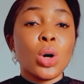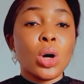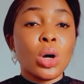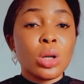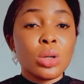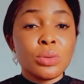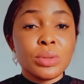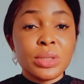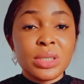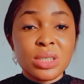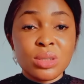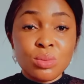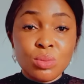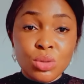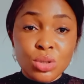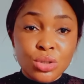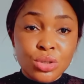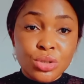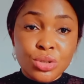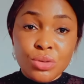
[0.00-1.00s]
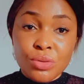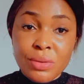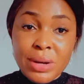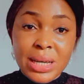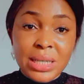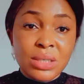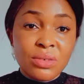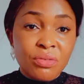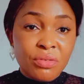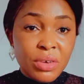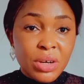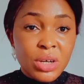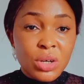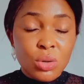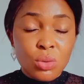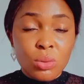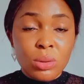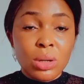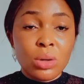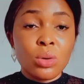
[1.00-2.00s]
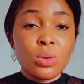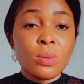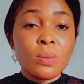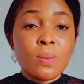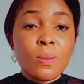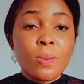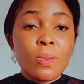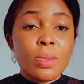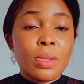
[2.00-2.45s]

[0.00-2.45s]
always moisturize very well,